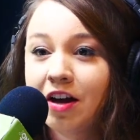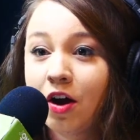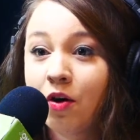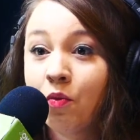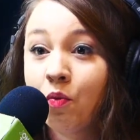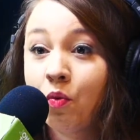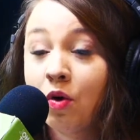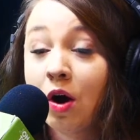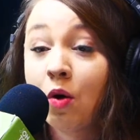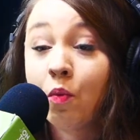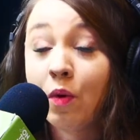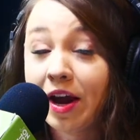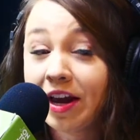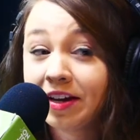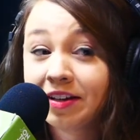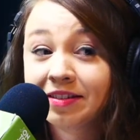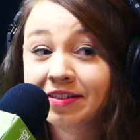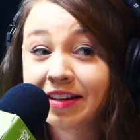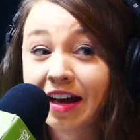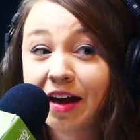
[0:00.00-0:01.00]

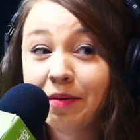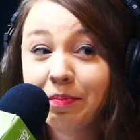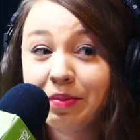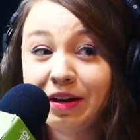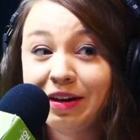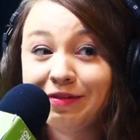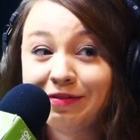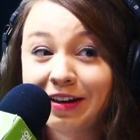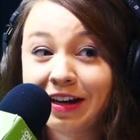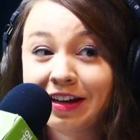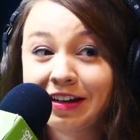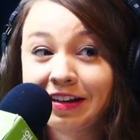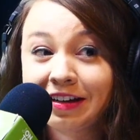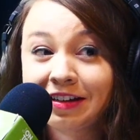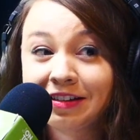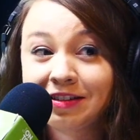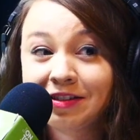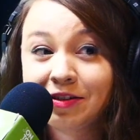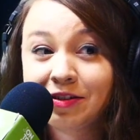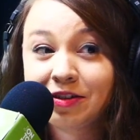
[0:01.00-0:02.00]
wakes up, even as
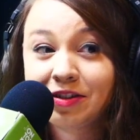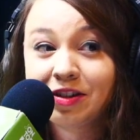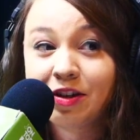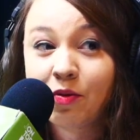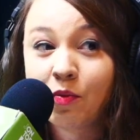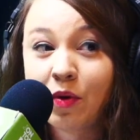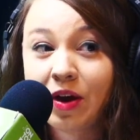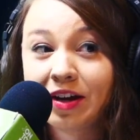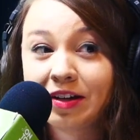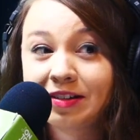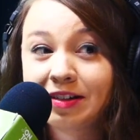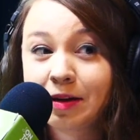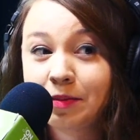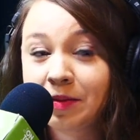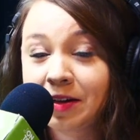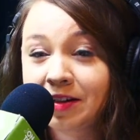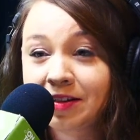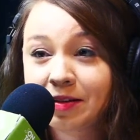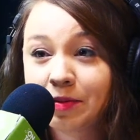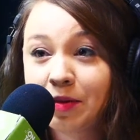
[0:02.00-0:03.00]
soon as he wakes up,
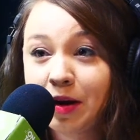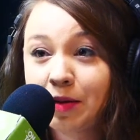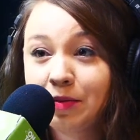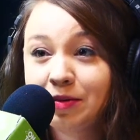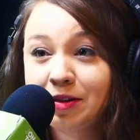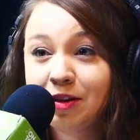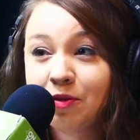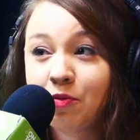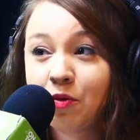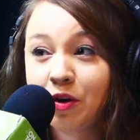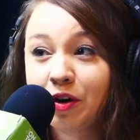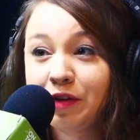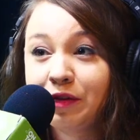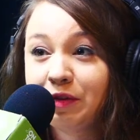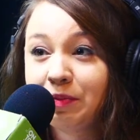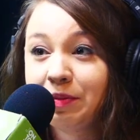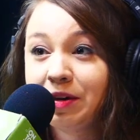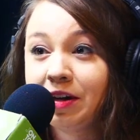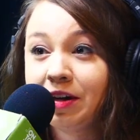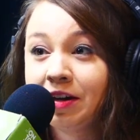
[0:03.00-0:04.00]
like sometimes he won't even
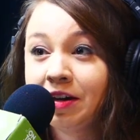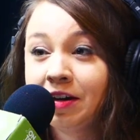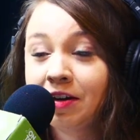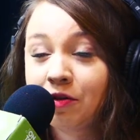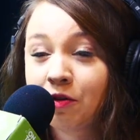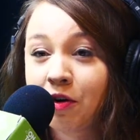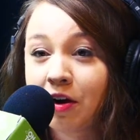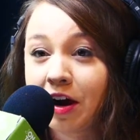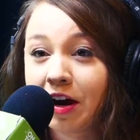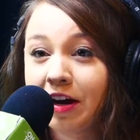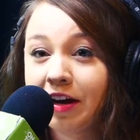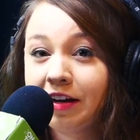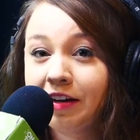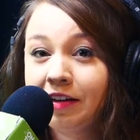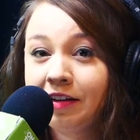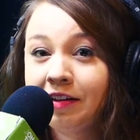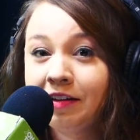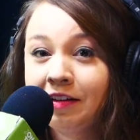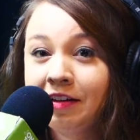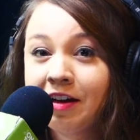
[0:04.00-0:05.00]
be crying,
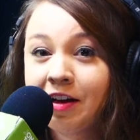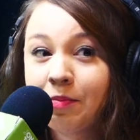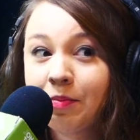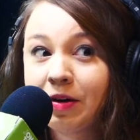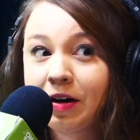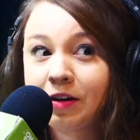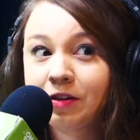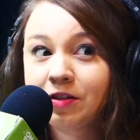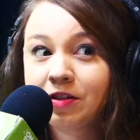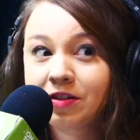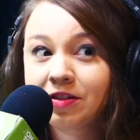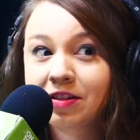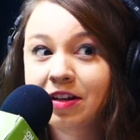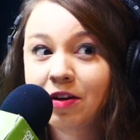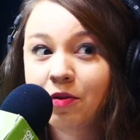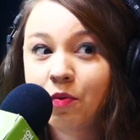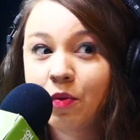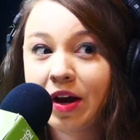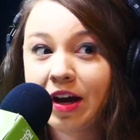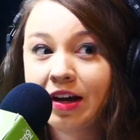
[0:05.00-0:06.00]
but I'll just like
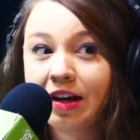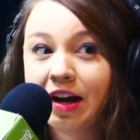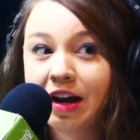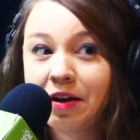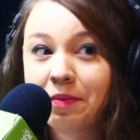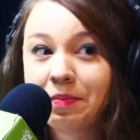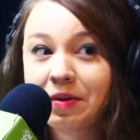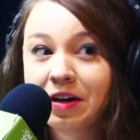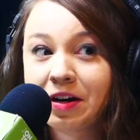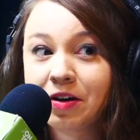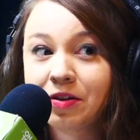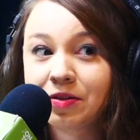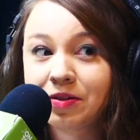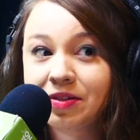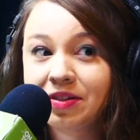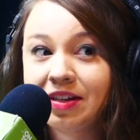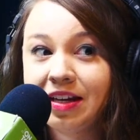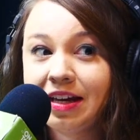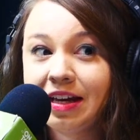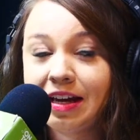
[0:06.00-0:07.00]
wake up and I'll
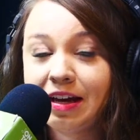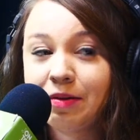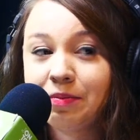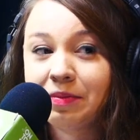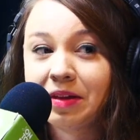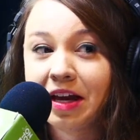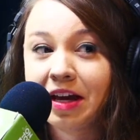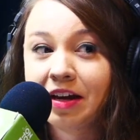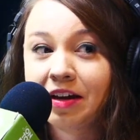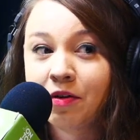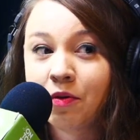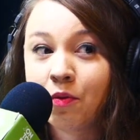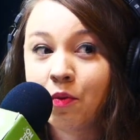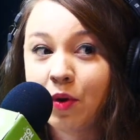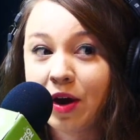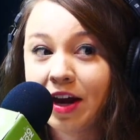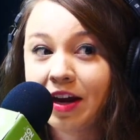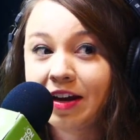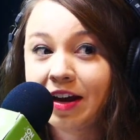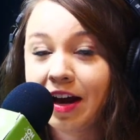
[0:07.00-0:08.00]
see him like
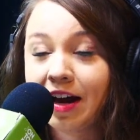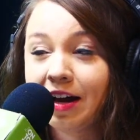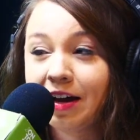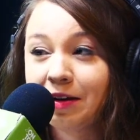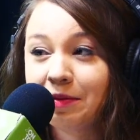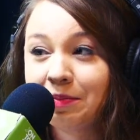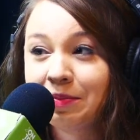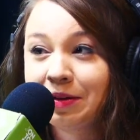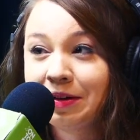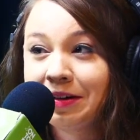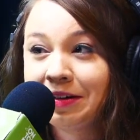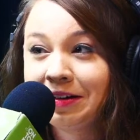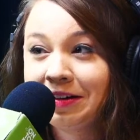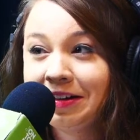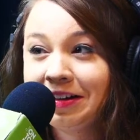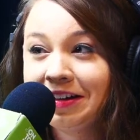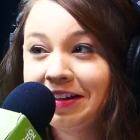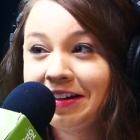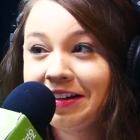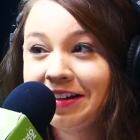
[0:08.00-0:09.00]
wake up
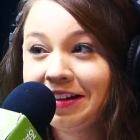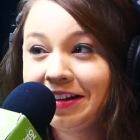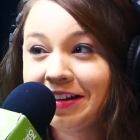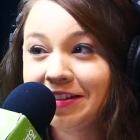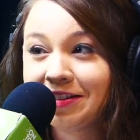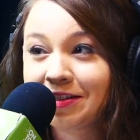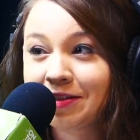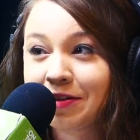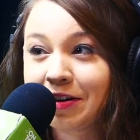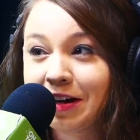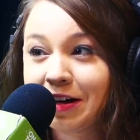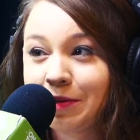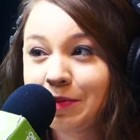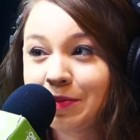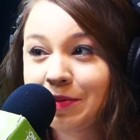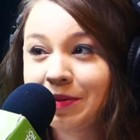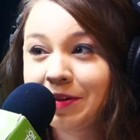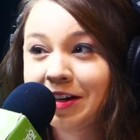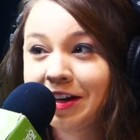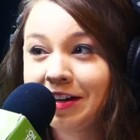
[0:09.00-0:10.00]
in his crib
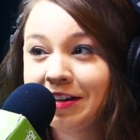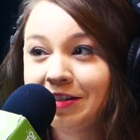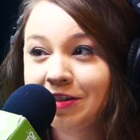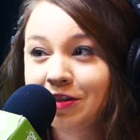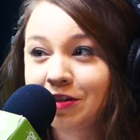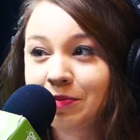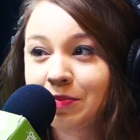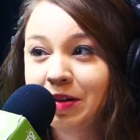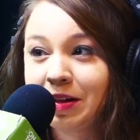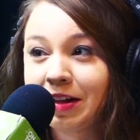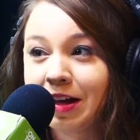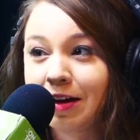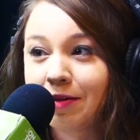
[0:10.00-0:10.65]
and just be like,